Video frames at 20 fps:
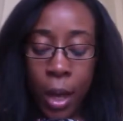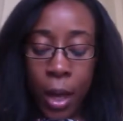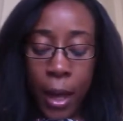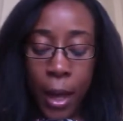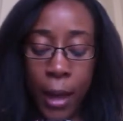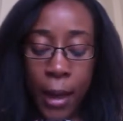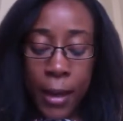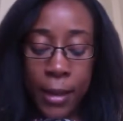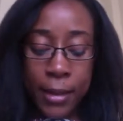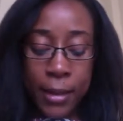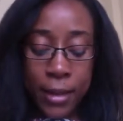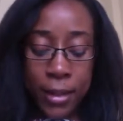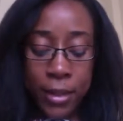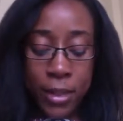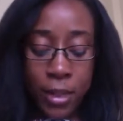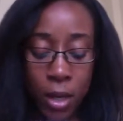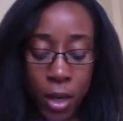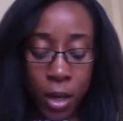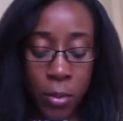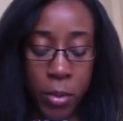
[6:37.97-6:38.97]
And this
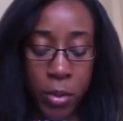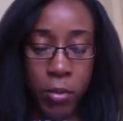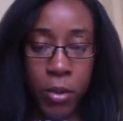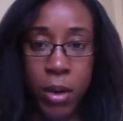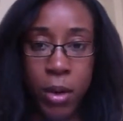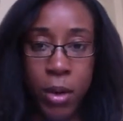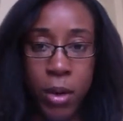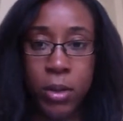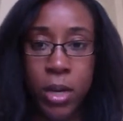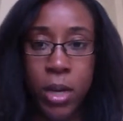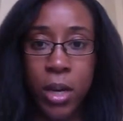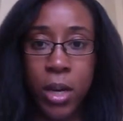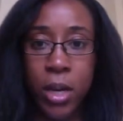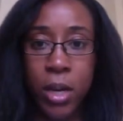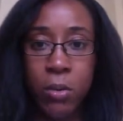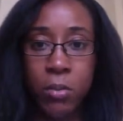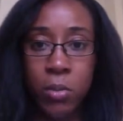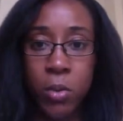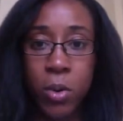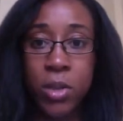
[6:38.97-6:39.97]
time around,
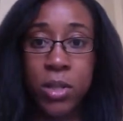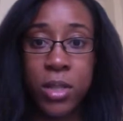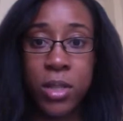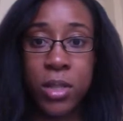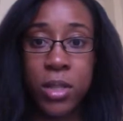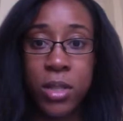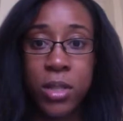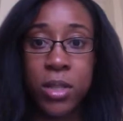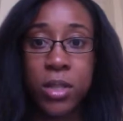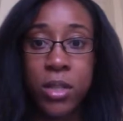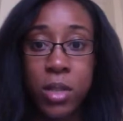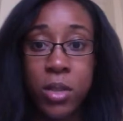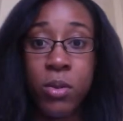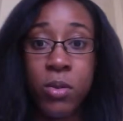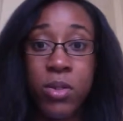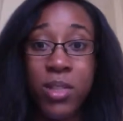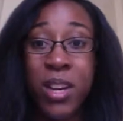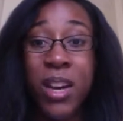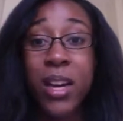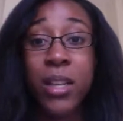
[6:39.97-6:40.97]
I wanted,
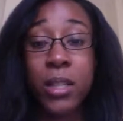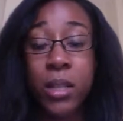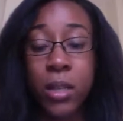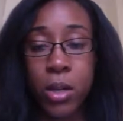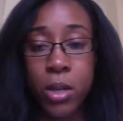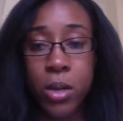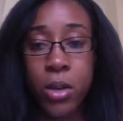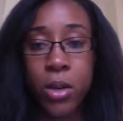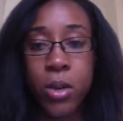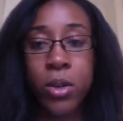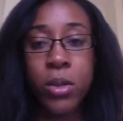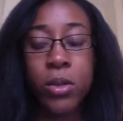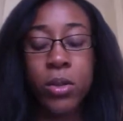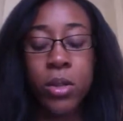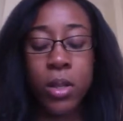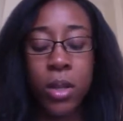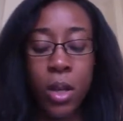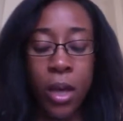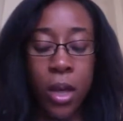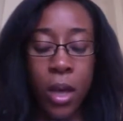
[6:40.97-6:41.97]
tighter
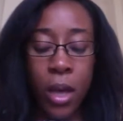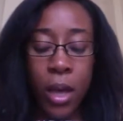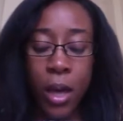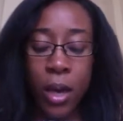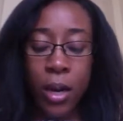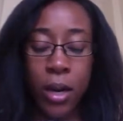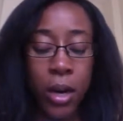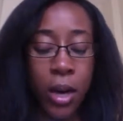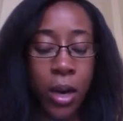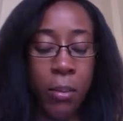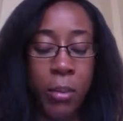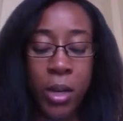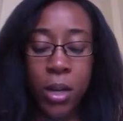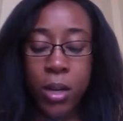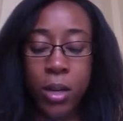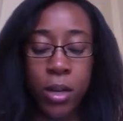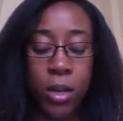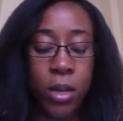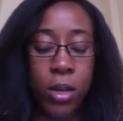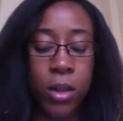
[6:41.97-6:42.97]
curls. And I
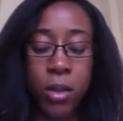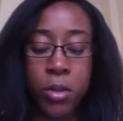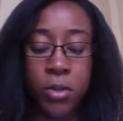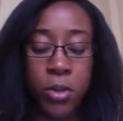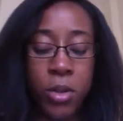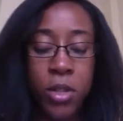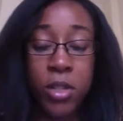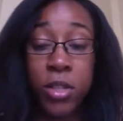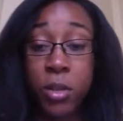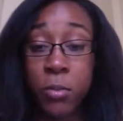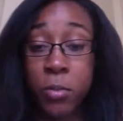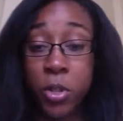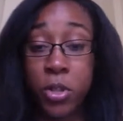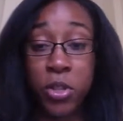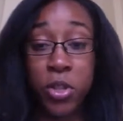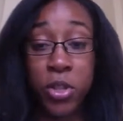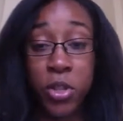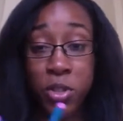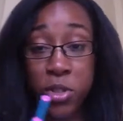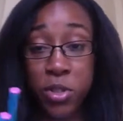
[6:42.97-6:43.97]
mean, there's only so much
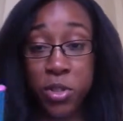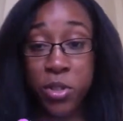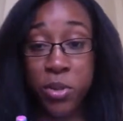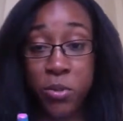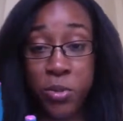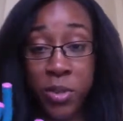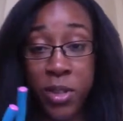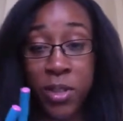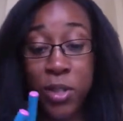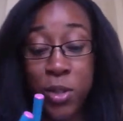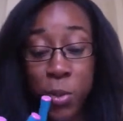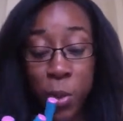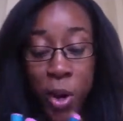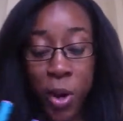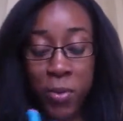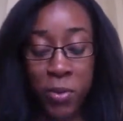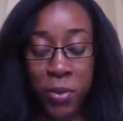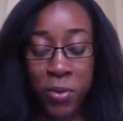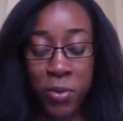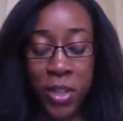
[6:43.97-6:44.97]
you could do with
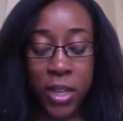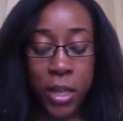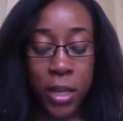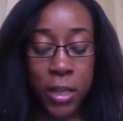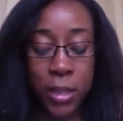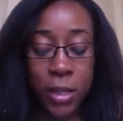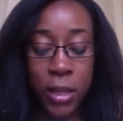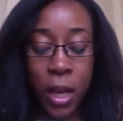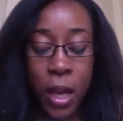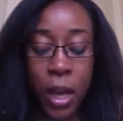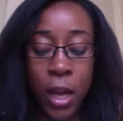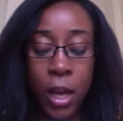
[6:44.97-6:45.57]
12 of these.